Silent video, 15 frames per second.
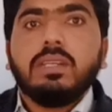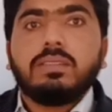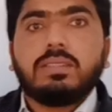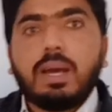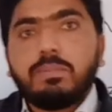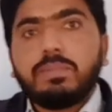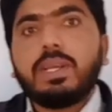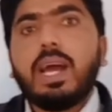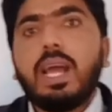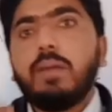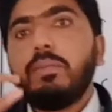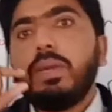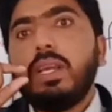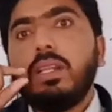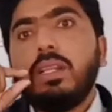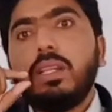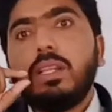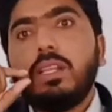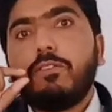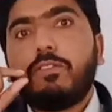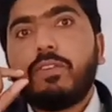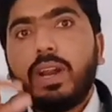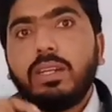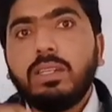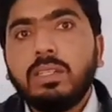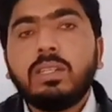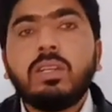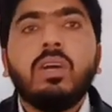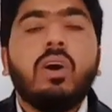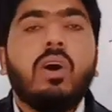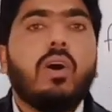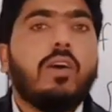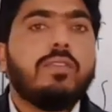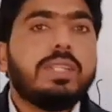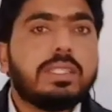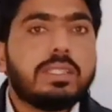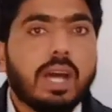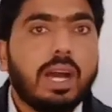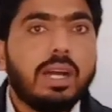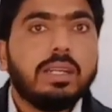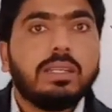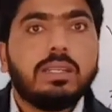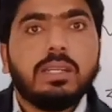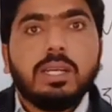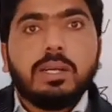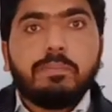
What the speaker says: sometime in the front of the tongue,